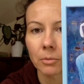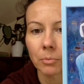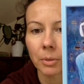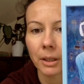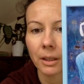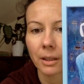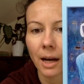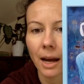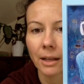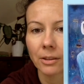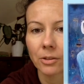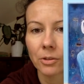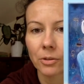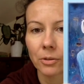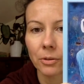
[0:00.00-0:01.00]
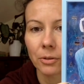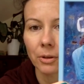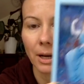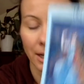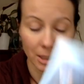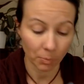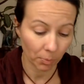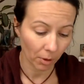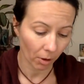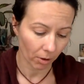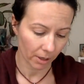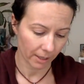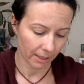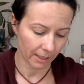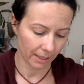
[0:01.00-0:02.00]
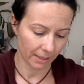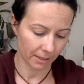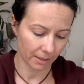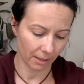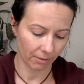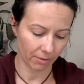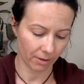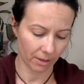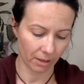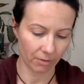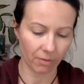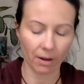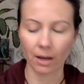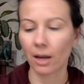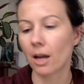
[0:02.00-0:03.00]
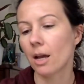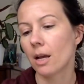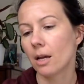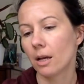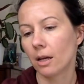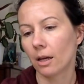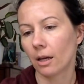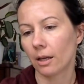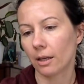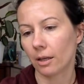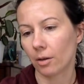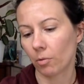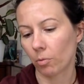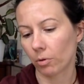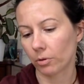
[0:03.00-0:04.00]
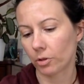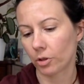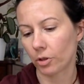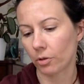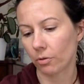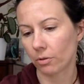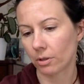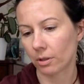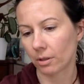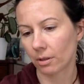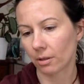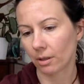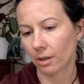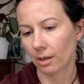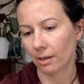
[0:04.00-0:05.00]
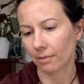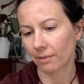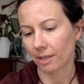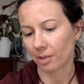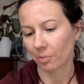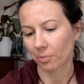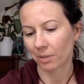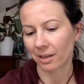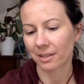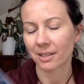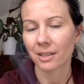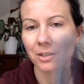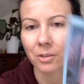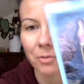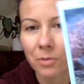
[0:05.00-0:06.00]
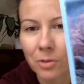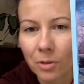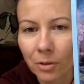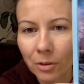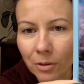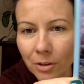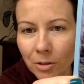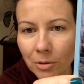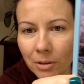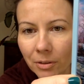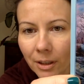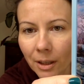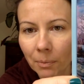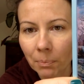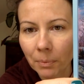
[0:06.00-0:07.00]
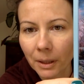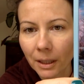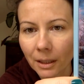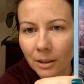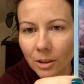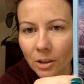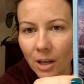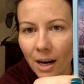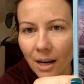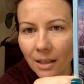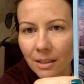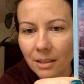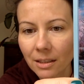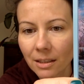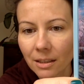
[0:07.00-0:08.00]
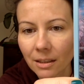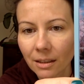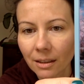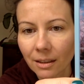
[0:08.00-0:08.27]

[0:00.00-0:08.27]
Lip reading: be great to explore, at least, even if I want to use it. Oh, I love that Princess of Swords with her pink dress.